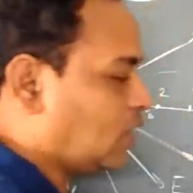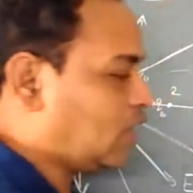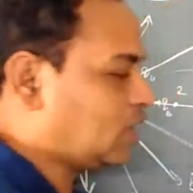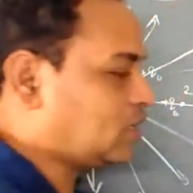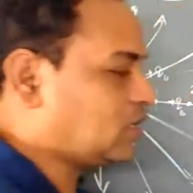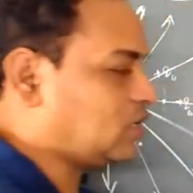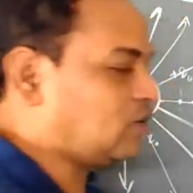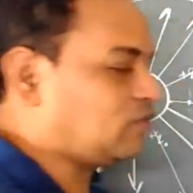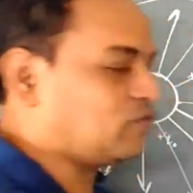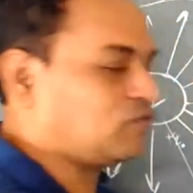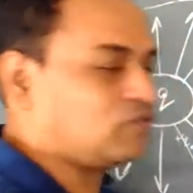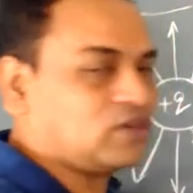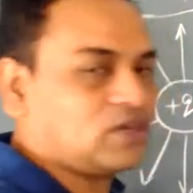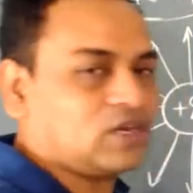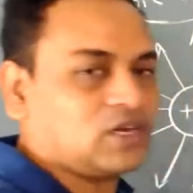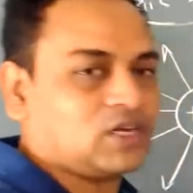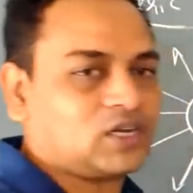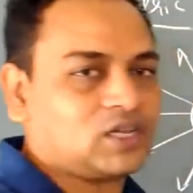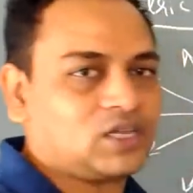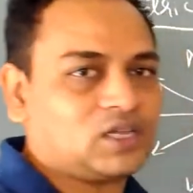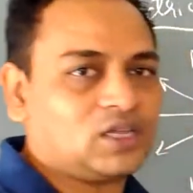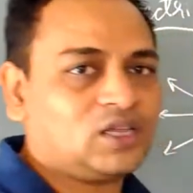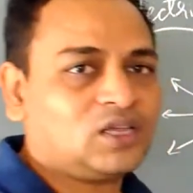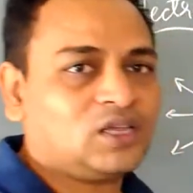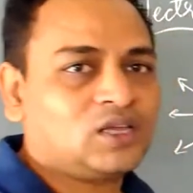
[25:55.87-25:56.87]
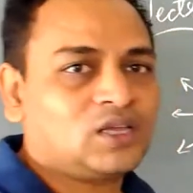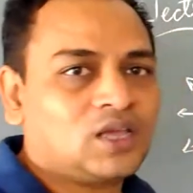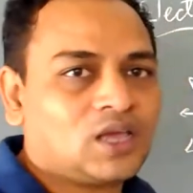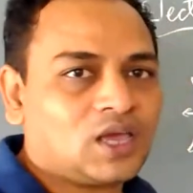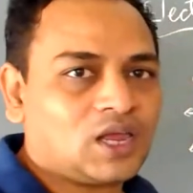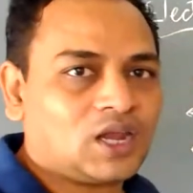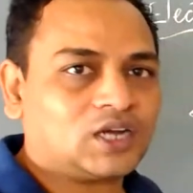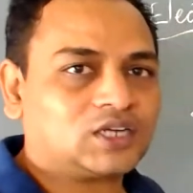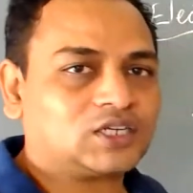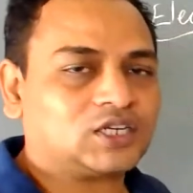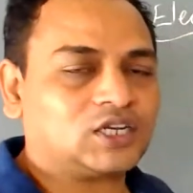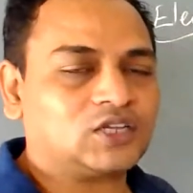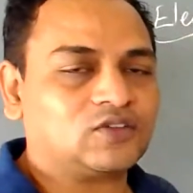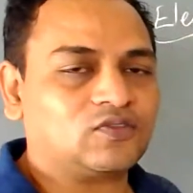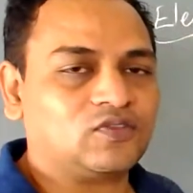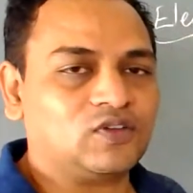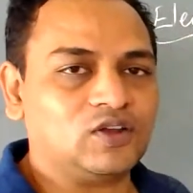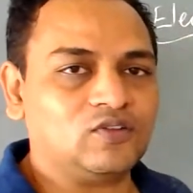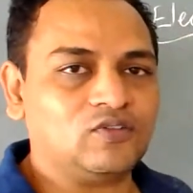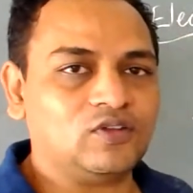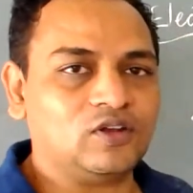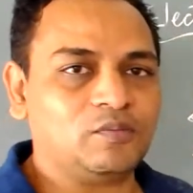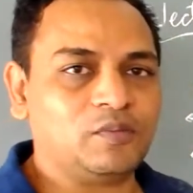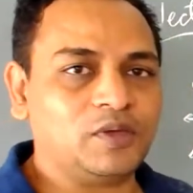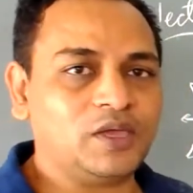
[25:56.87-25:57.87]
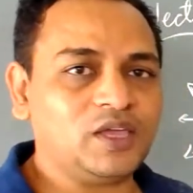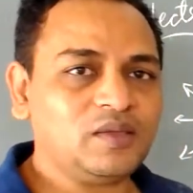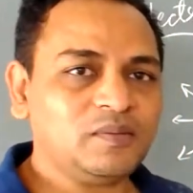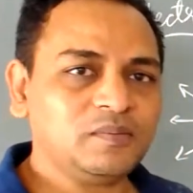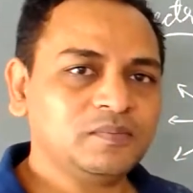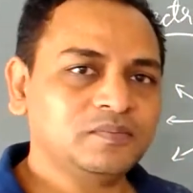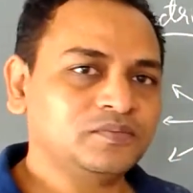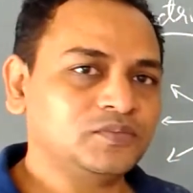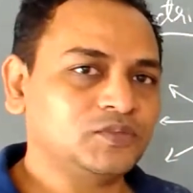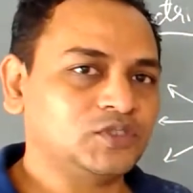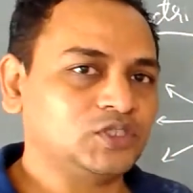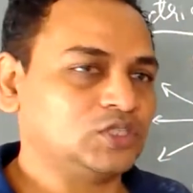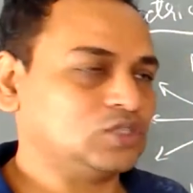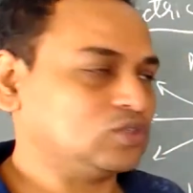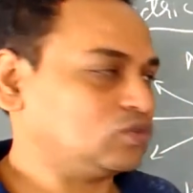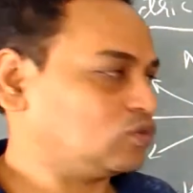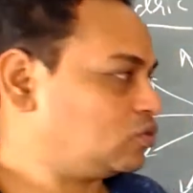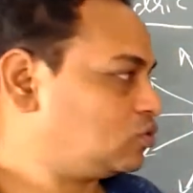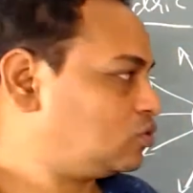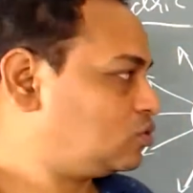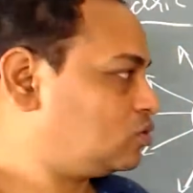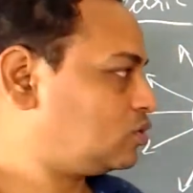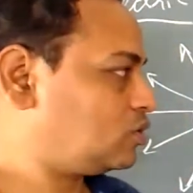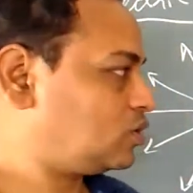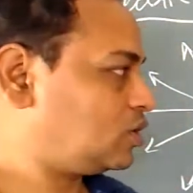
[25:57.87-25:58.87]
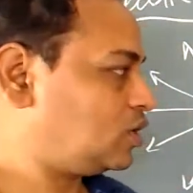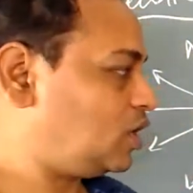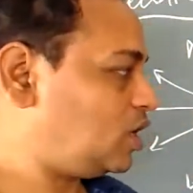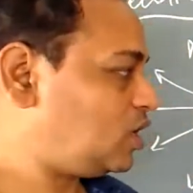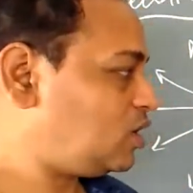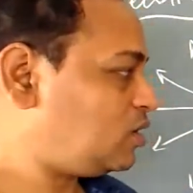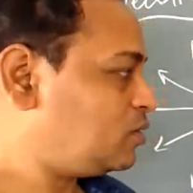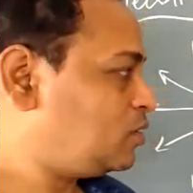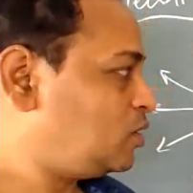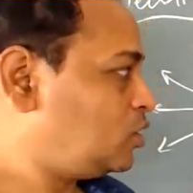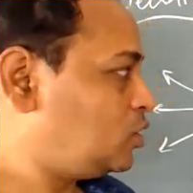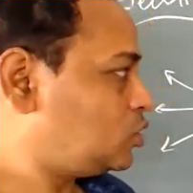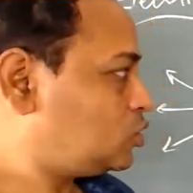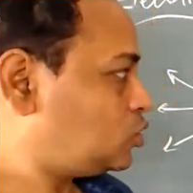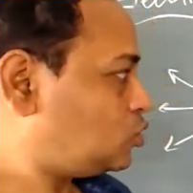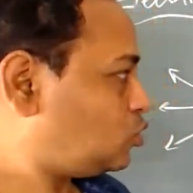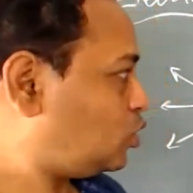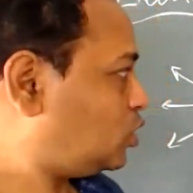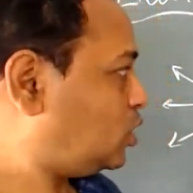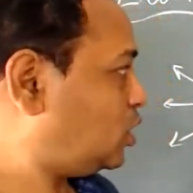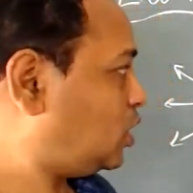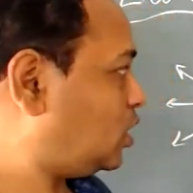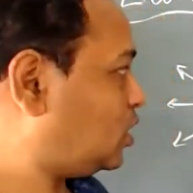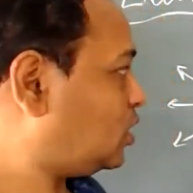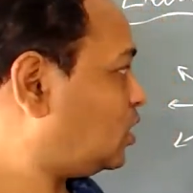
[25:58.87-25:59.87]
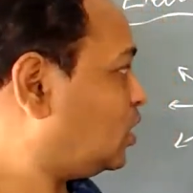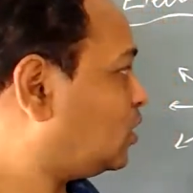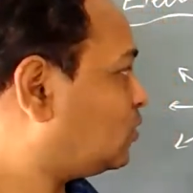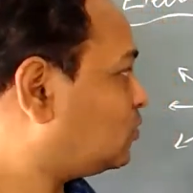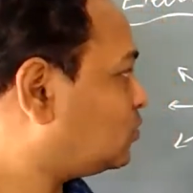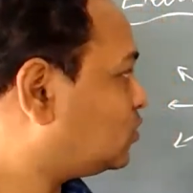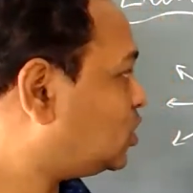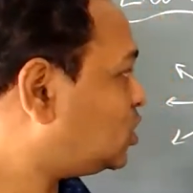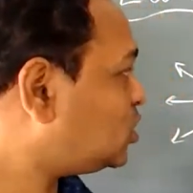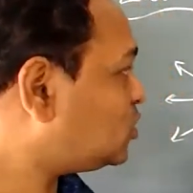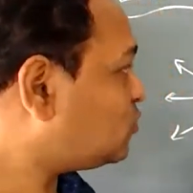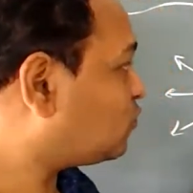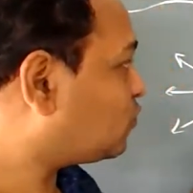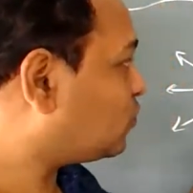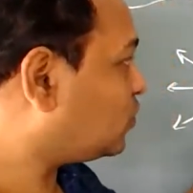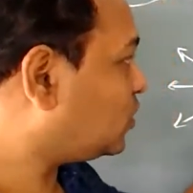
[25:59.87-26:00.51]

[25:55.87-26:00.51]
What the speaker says: At infinity, electric field will be 0. Clear? So here, this